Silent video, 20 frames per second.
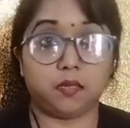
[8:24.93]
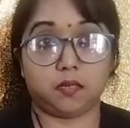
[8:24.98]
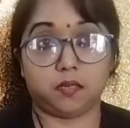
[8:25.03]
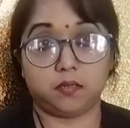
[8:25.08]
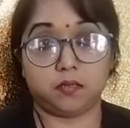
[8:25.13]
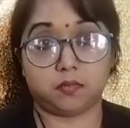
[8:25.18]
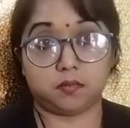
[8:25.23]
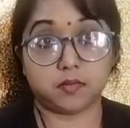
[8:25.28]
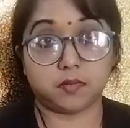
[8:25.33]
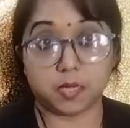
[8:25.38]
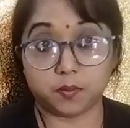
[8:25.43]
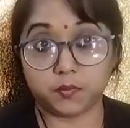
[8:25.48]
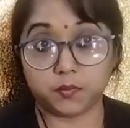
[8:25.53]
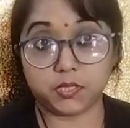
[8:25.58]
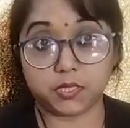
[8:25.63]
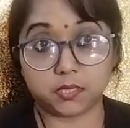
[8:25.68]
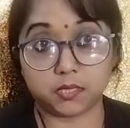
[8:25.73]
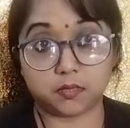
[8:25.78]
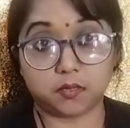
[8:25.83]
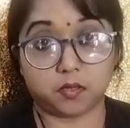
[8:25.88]

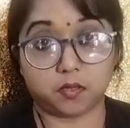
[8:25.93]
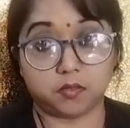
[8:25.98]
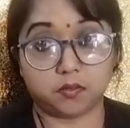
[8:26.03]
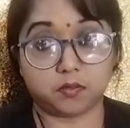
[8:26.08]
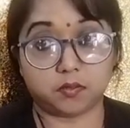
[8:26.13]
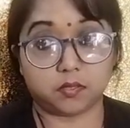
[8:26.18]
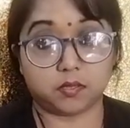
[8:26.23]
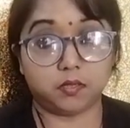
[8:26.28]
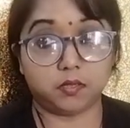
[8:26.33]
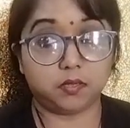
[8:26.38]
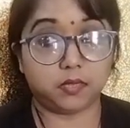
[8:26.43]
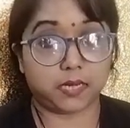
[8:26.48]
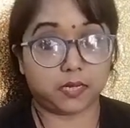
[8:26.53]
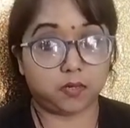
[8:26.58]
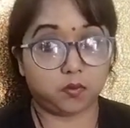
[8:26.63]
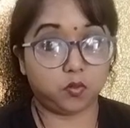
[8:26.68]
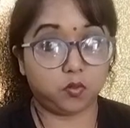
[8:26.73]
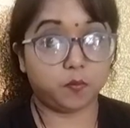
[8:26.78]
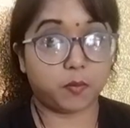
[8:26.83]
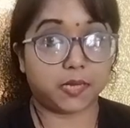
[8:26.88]
subject concern,
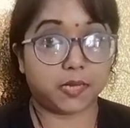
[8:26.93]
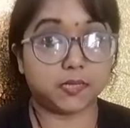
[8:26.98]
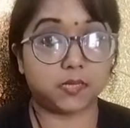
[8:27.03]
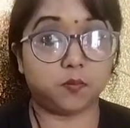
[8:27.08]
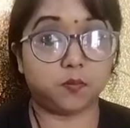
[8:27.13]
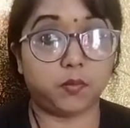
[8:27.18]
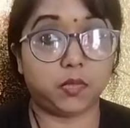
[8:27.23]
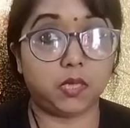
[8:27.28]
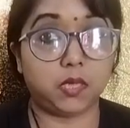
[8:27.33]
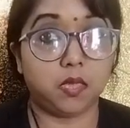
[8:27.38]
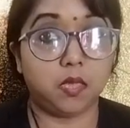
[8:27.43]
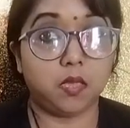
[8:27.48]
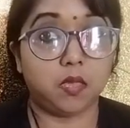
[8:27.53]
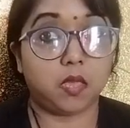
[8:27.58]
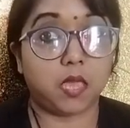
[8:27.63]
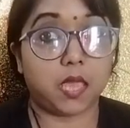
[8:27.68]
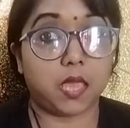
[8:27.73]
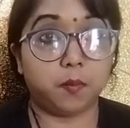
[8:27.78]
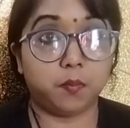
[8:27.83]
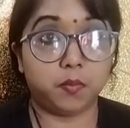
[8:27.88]
then we must be
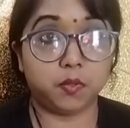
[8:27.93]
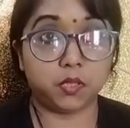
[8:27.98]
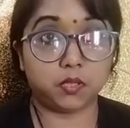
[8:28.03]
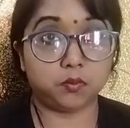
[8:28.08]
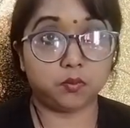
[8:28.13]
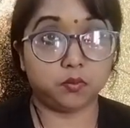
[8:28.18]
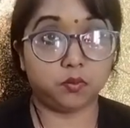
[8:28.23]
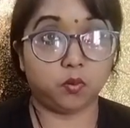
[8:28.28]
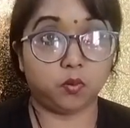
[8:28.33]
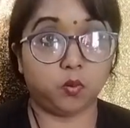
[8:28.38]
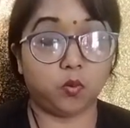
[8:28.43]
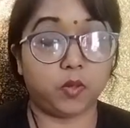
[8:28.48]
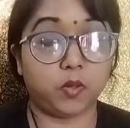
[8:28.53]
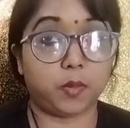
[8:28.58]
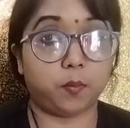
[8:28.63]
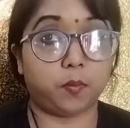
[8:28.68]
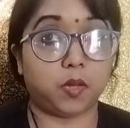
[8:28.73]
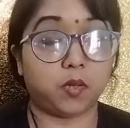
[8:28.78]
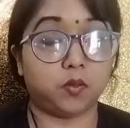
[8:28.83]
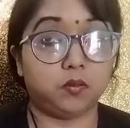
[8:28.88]
able to know
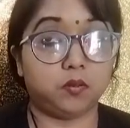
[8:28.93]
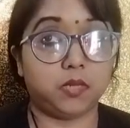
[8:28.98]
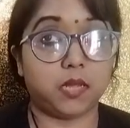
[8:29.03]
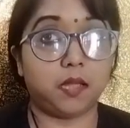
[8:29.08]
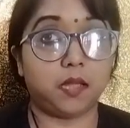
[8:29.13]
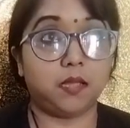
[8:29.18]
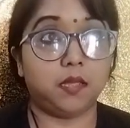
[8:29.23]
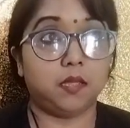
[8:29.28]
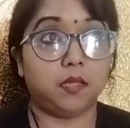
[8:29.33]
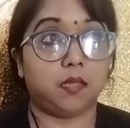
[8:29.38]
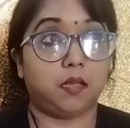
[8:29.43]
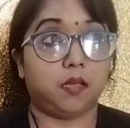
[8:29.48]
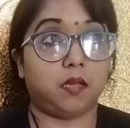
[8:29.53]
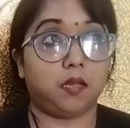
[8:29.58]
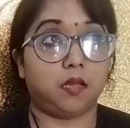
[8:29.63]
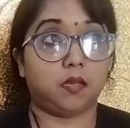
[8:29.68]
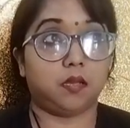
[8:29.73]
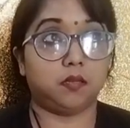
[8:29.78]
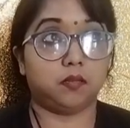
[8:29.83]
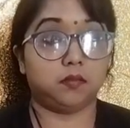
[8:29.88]
about the
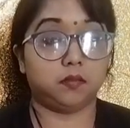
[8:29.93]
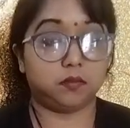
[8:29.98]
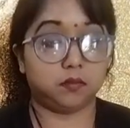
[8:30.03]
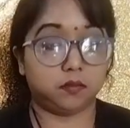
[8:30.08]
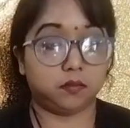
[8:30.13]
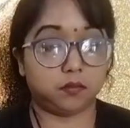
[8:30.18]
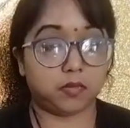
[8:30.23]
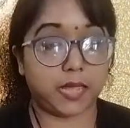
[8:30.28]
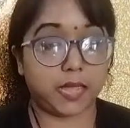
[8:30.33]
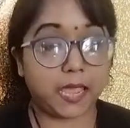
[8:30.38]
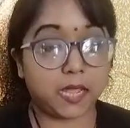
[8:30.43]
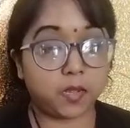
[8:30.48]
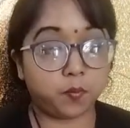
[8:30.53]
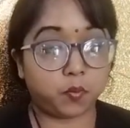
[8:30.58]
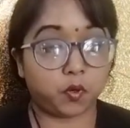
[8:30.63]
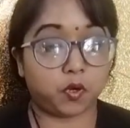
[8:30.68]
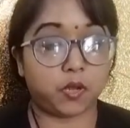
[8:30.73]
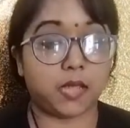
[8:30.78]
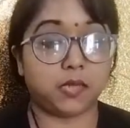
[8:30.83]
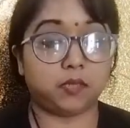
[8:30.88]
end
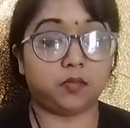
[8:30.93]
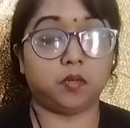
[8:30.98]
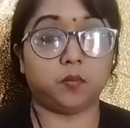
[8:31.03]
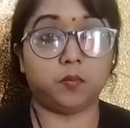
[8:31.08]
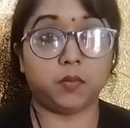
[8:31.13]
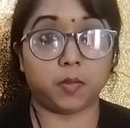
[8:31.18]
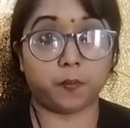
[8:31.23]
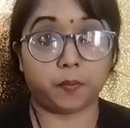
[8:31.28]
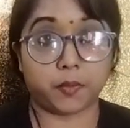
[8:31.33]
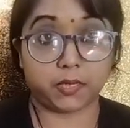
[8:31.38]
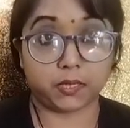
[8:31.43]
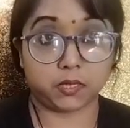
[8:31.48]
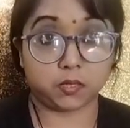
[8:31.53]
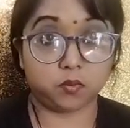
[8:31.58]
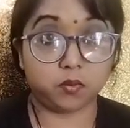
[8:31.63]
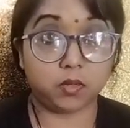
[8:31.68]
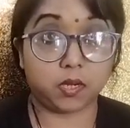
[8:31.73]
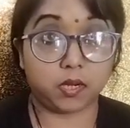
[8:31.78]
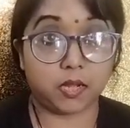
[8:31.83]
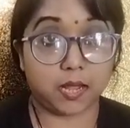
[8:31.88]
product of the
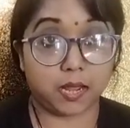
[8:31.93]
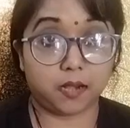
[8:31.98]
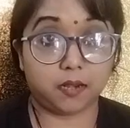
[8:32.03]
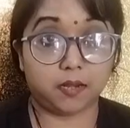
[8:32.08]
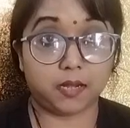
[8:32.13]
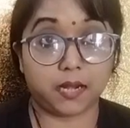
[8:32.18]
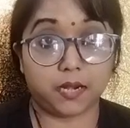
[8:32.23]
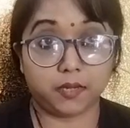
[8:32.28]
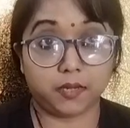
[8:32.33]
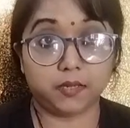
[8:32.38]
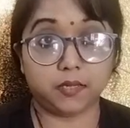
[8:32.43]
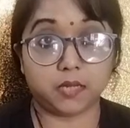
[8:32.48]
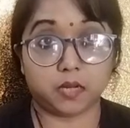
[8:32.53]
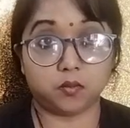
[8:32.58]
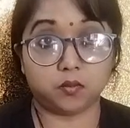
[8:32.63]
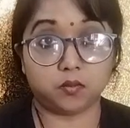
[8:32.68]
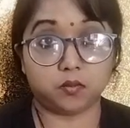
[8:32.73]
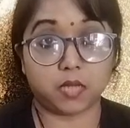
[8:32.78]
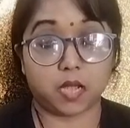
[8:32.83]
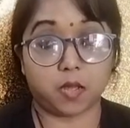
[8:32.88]
particular learning
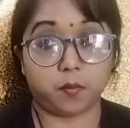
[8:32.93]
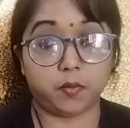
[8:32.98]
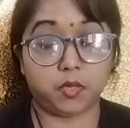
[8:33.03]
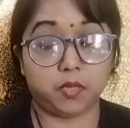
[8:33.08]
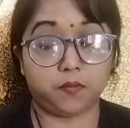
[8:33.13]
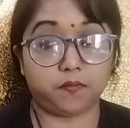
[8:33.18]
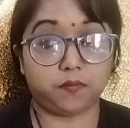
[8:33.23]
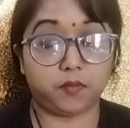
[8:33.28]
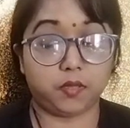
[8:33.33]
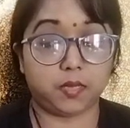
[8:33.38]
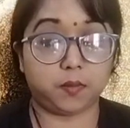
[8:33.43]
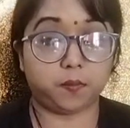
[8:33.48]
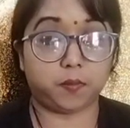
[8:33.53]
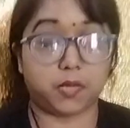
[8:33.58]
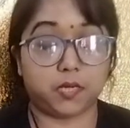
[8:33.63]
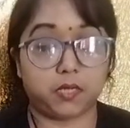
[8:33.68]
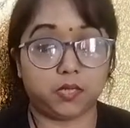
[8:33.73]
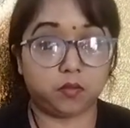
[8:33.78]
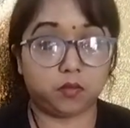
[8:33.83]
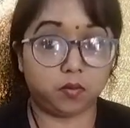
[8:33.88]
outcome. If a
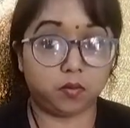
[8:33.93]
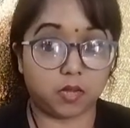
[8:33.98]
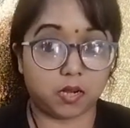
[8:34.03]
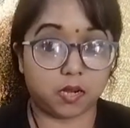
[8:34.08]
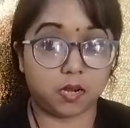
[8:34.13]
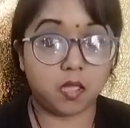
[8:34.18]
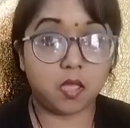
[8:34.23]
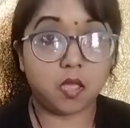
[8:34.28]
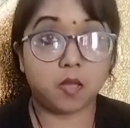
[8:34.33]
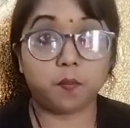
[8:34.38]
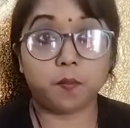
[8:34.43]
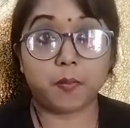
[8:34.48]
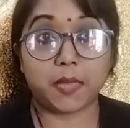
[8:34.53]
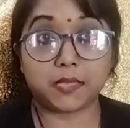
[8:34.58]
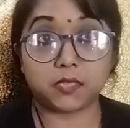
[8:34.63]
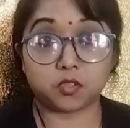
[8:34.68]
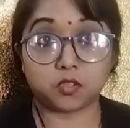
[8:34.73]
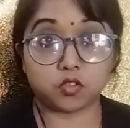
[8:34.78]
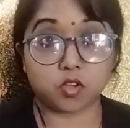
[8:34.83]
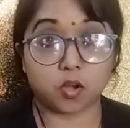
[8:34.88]
particular
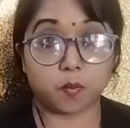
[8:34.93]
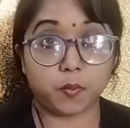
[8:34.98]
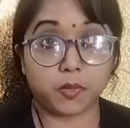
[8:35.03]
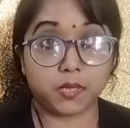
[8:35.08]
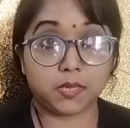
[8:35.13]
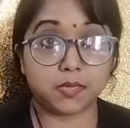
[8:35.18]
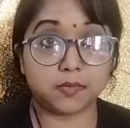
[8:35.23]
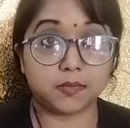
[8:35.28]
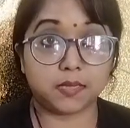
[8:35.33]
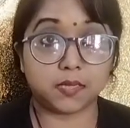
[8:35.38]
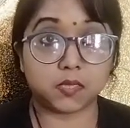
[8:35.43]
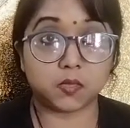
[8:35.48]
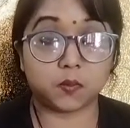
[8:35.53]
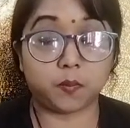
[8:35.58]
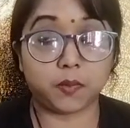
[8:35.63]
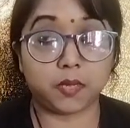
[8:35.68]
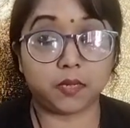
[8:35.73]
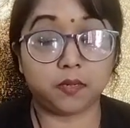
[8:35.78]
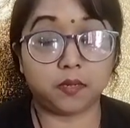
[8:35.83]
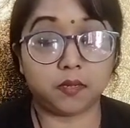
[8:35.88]
maths topic is
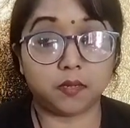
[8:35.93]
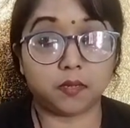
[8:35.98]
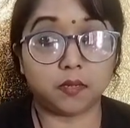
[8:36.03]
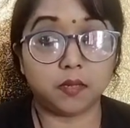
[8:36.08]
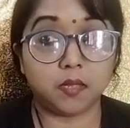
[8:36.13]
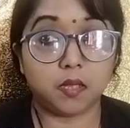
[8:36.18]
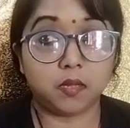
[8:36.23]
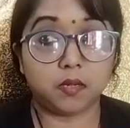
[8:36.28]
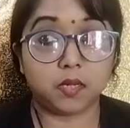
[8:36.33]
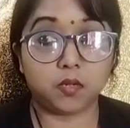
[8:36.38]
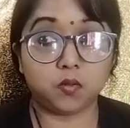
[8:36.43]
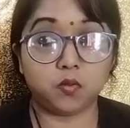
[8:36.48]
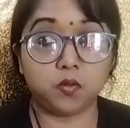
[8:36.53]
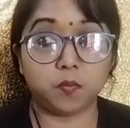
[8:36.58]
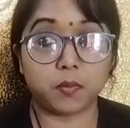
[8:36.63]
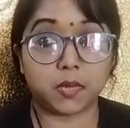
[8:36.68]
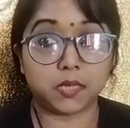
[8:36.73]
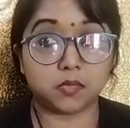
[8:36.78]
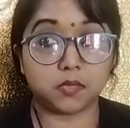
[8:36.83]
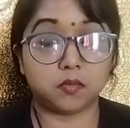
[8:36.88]
explained there, then we
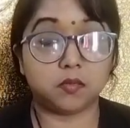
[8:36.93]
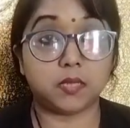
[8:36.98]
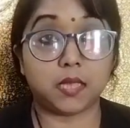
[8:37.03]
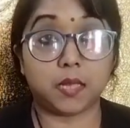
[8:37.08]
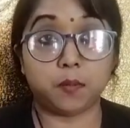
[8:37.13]
must